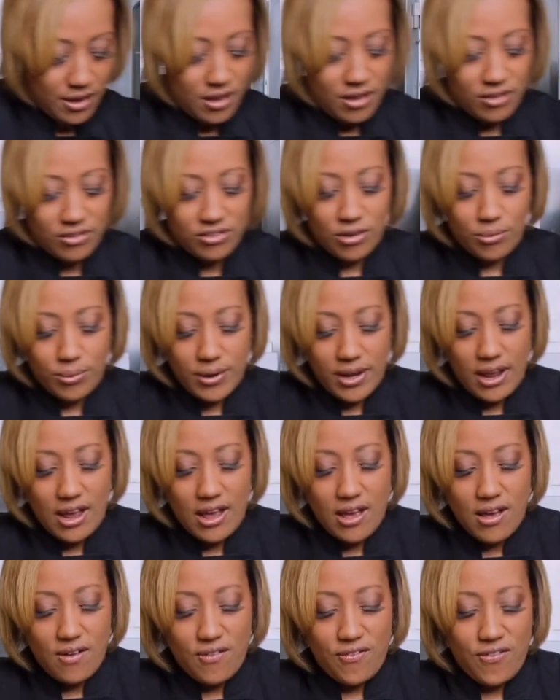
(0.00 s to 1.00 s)
So we
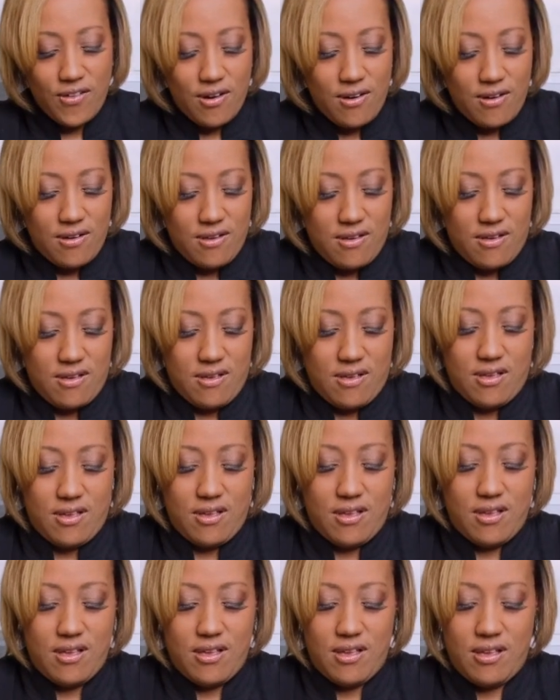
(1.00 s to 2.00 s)
have
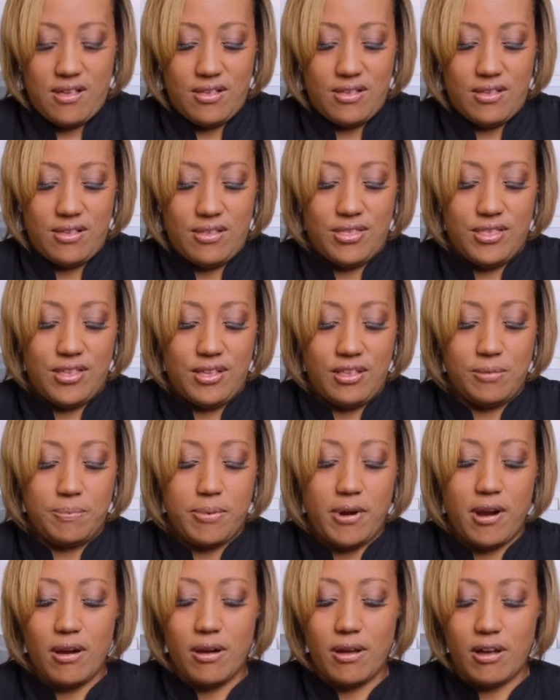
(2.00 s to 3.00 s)
this
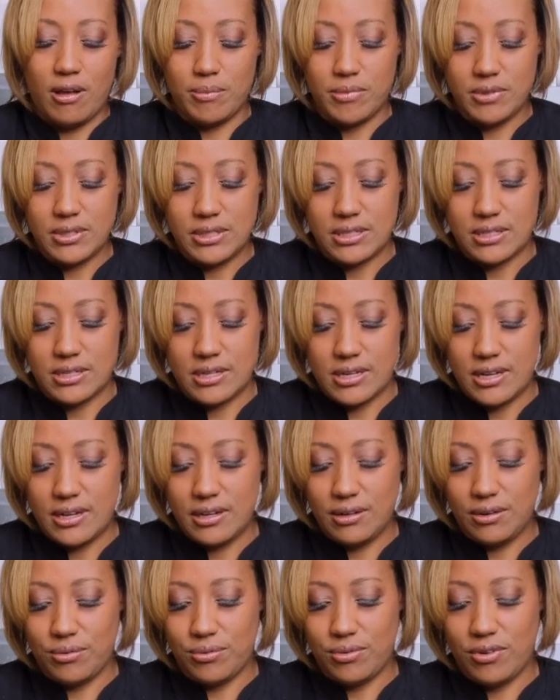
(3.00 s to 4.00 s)
part almost
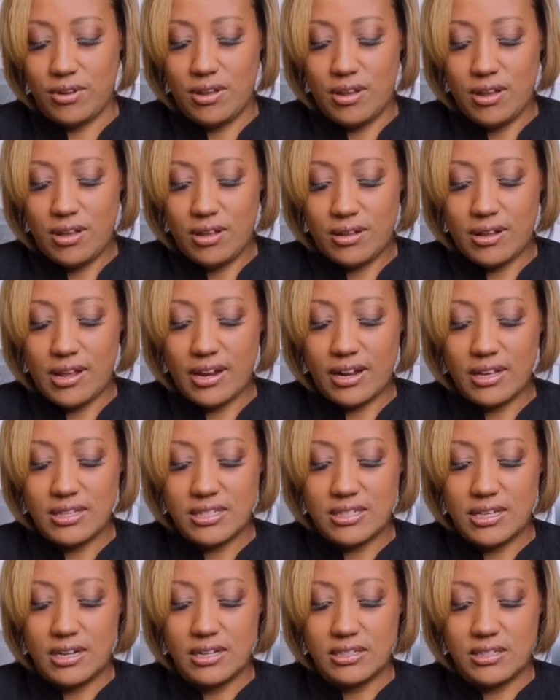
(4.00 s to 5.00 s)
done. Like I
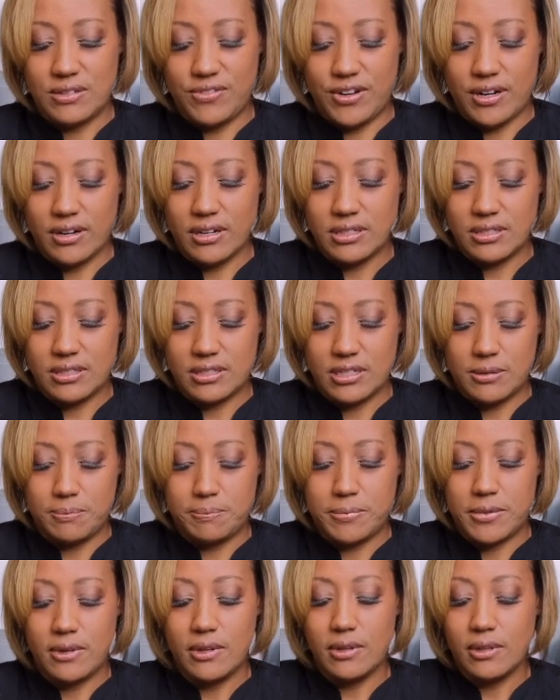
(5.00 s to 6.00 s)
said, it's very
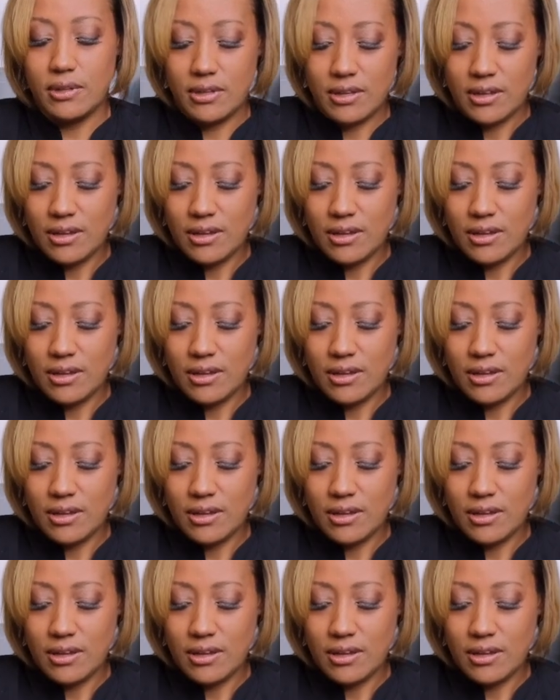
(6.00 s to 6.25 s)
simple.